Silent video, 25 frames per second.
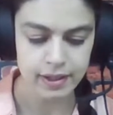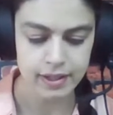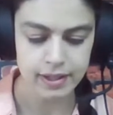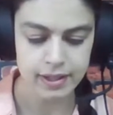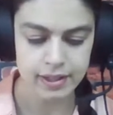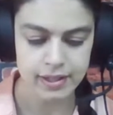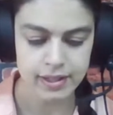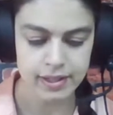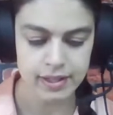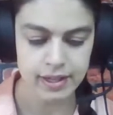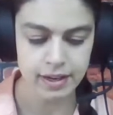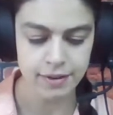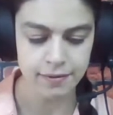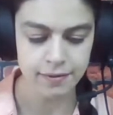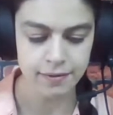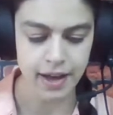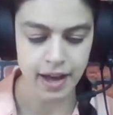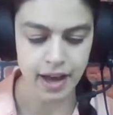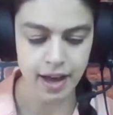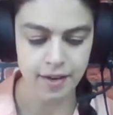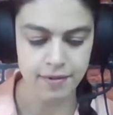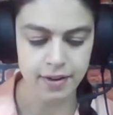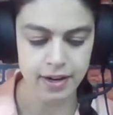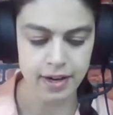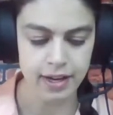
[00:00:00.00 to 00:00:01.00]
See if I
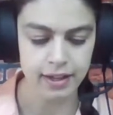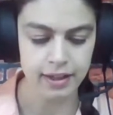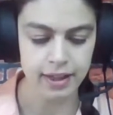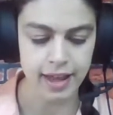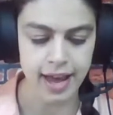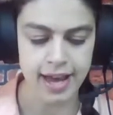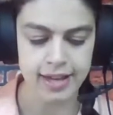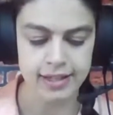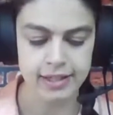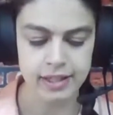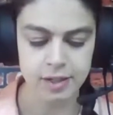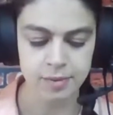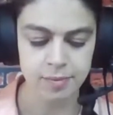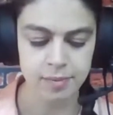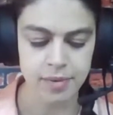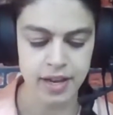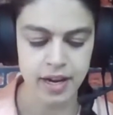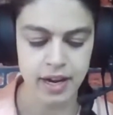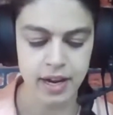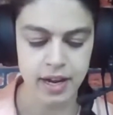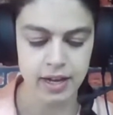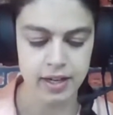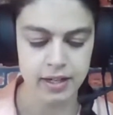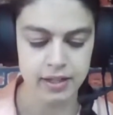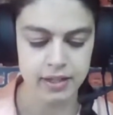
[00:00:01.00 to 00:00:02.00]
have any last
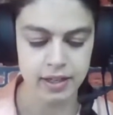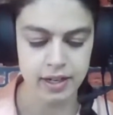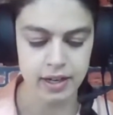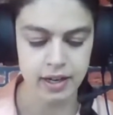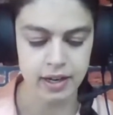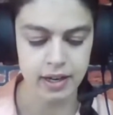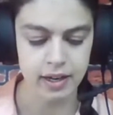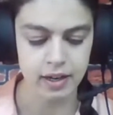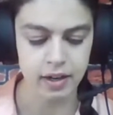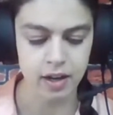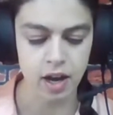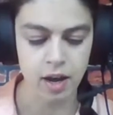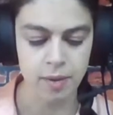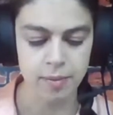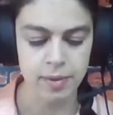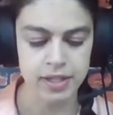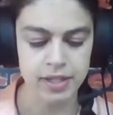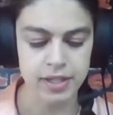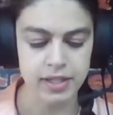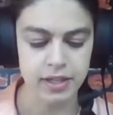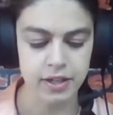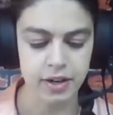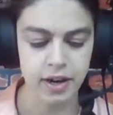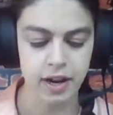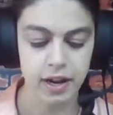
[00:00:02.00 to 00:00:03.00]
minute
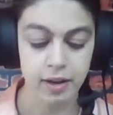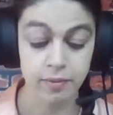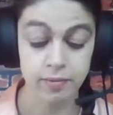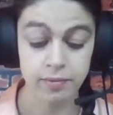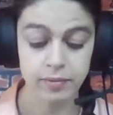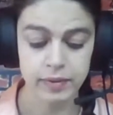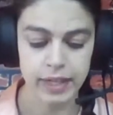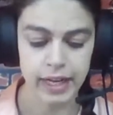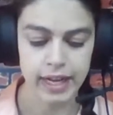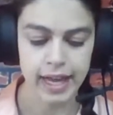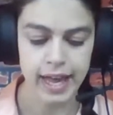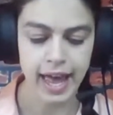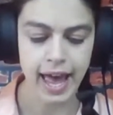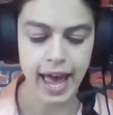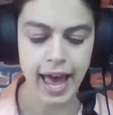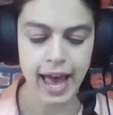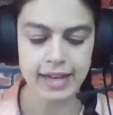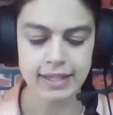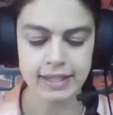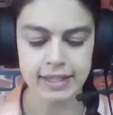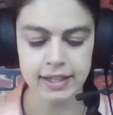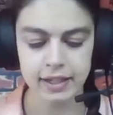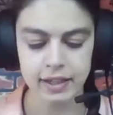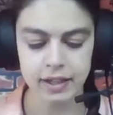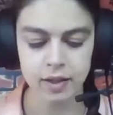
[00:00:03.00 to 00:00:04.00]
comments here. I
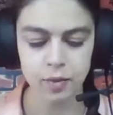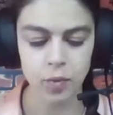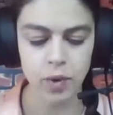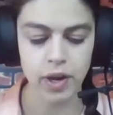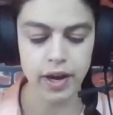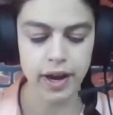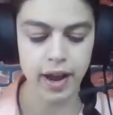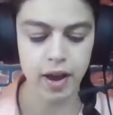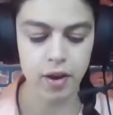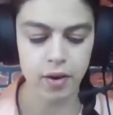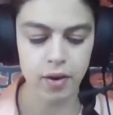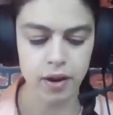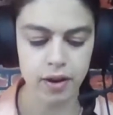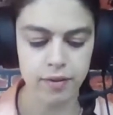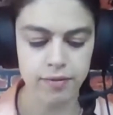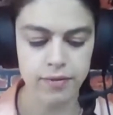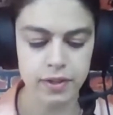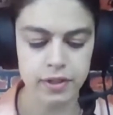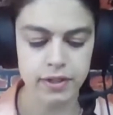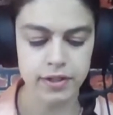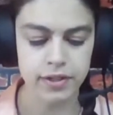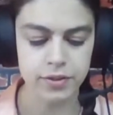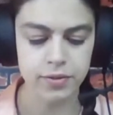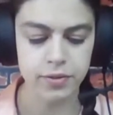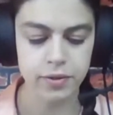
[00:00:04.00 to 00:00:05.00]
accidentally went out of
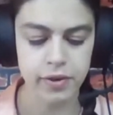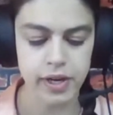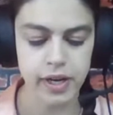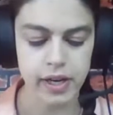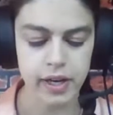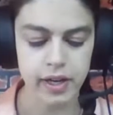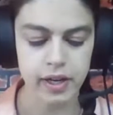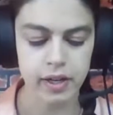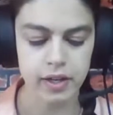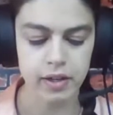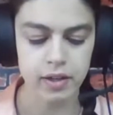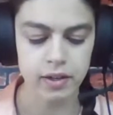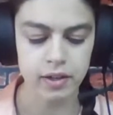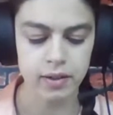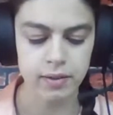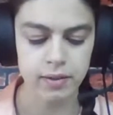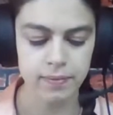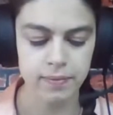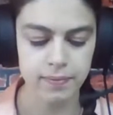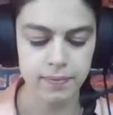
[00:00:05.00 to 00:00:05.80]
the screen.